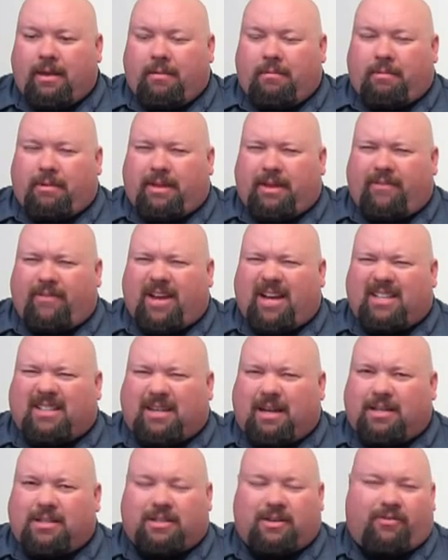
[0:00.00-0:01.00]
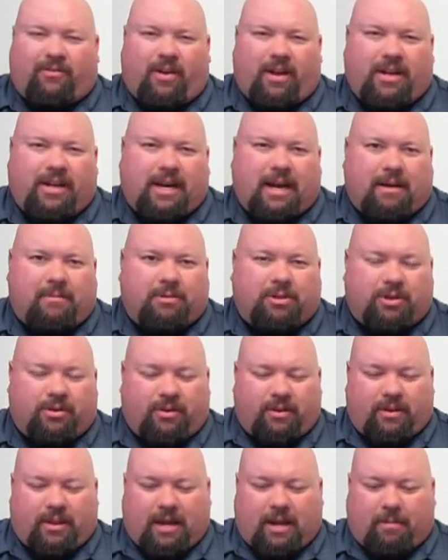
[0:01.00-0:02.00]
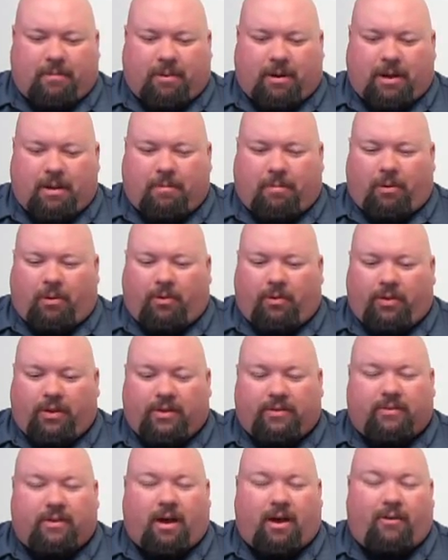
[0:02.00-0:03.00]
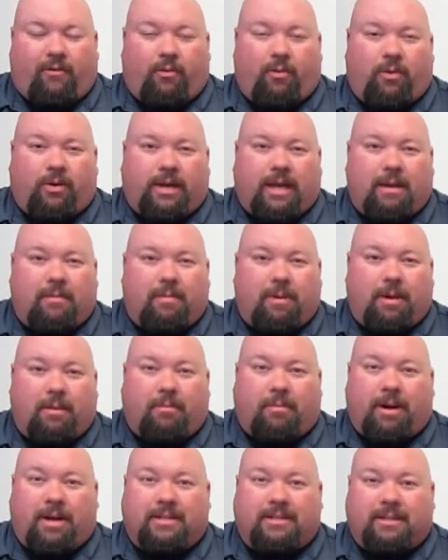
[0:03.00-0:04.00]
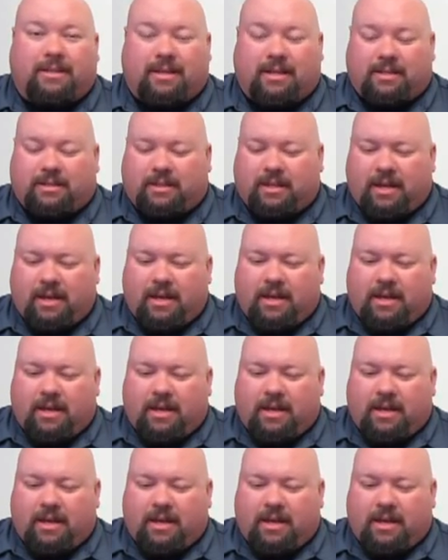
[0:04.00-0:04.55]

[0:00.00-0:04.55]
but they've got tons of funding. I'm sure that they can probably pull this off. We'll keep you abreast of this